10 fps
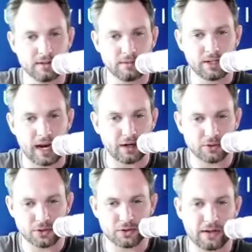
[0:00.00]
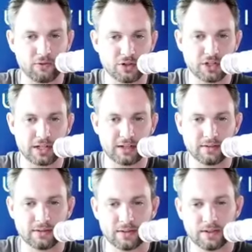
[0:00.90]
channels you're leveraging,
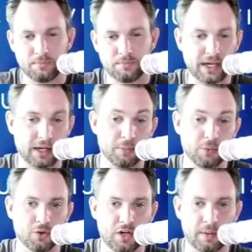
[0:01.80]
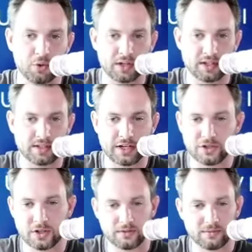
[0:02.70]
being a bootstrapped
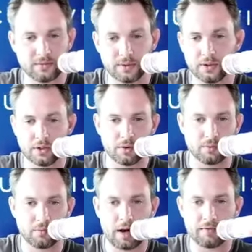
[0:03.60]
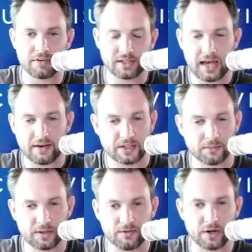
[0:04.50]
organization, obviously having to
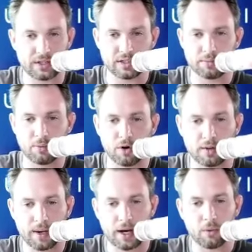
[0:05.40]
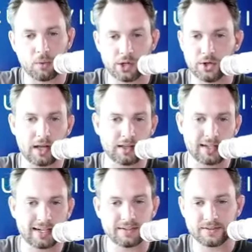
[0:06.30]
be very smart about where you're
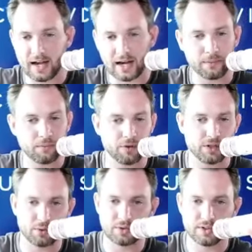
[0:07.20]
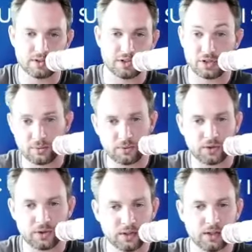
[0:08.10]
allocating time, resources in
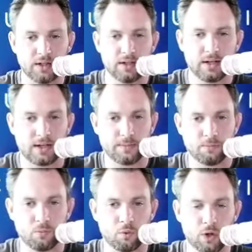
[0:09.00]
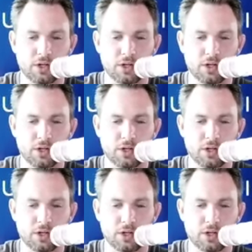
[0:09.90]
general. Where are